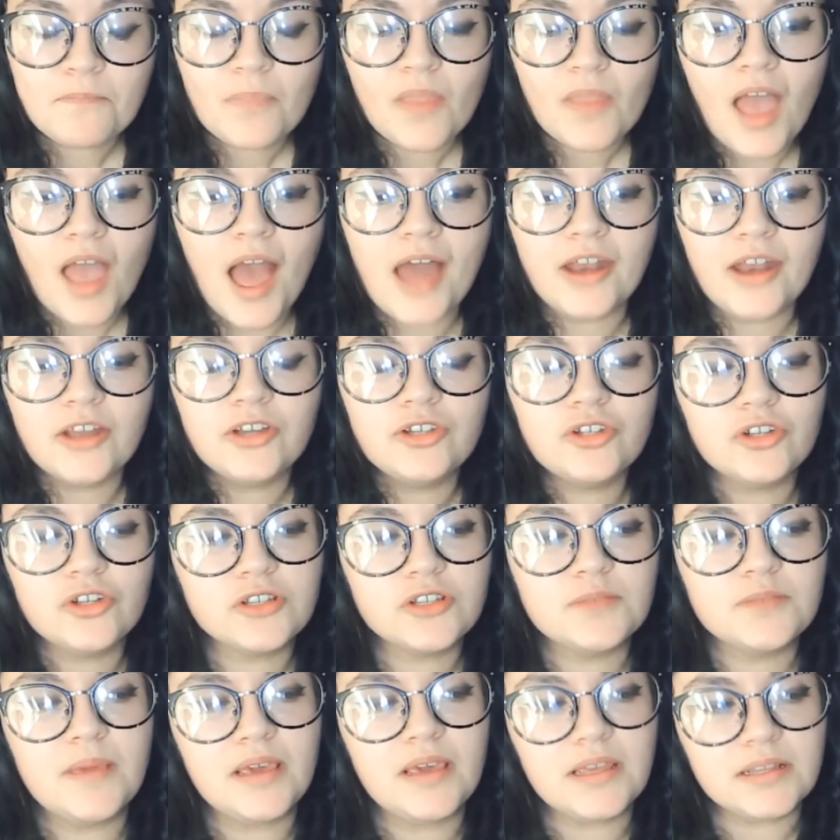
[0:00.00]
And it just
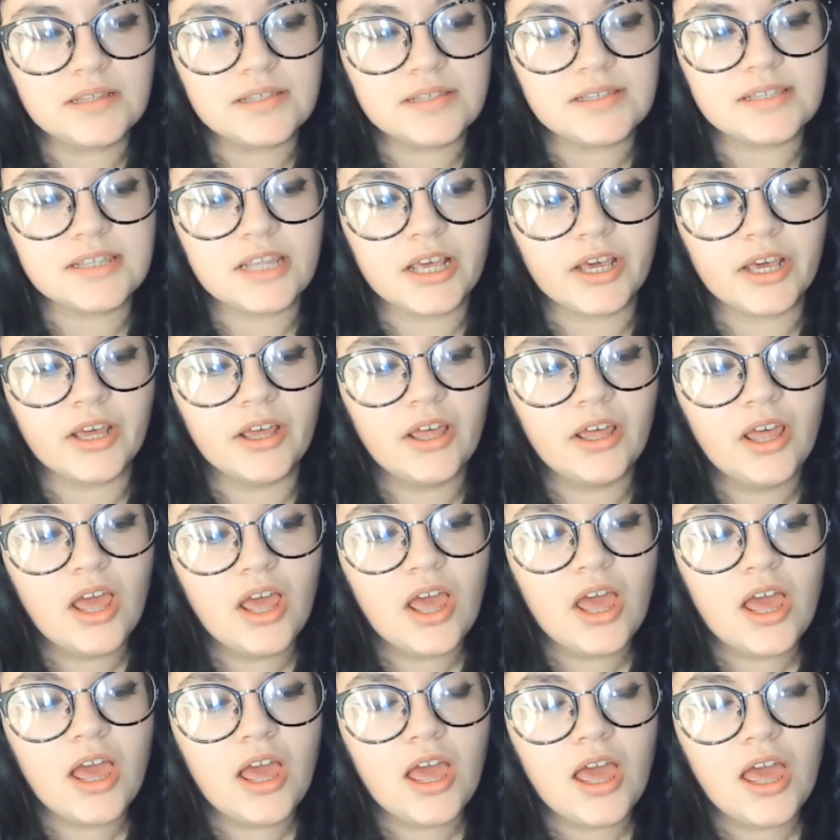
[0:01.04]
means that
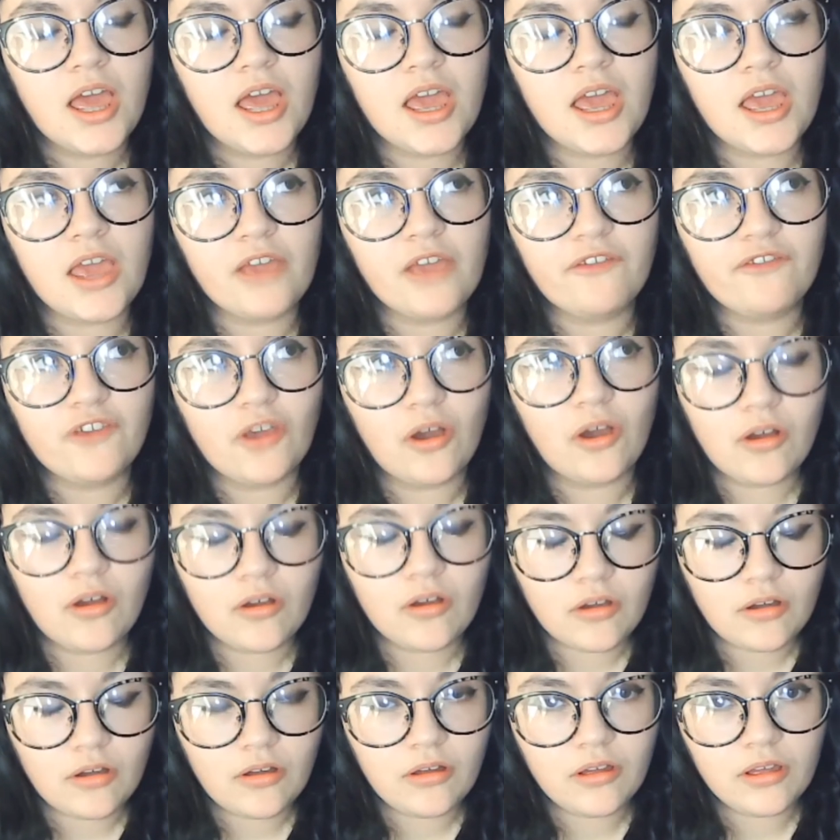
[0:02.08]
if
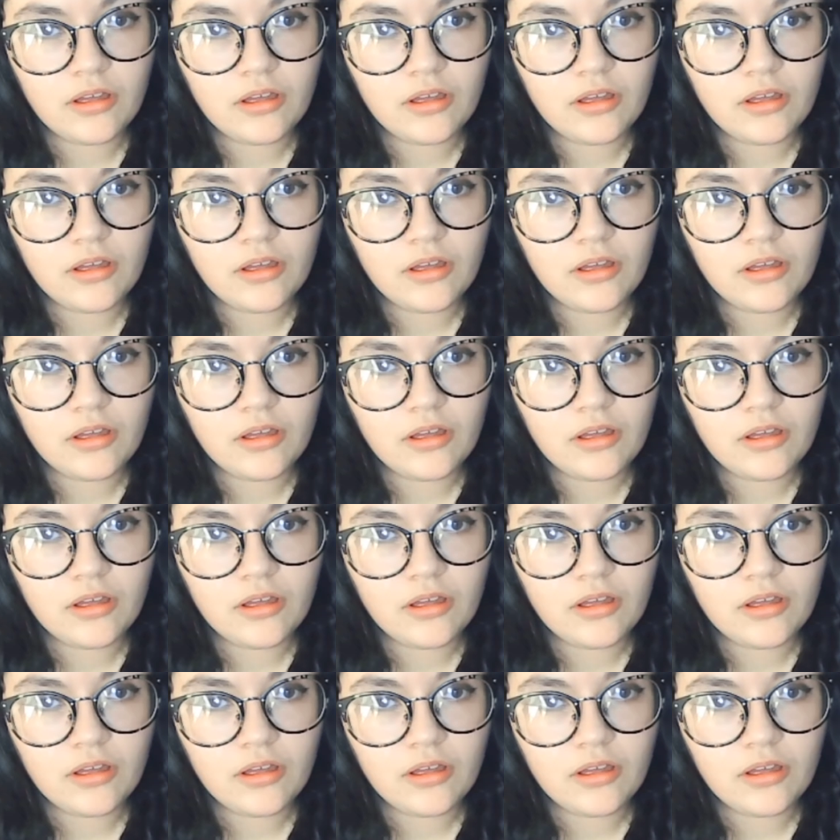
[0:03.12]
you're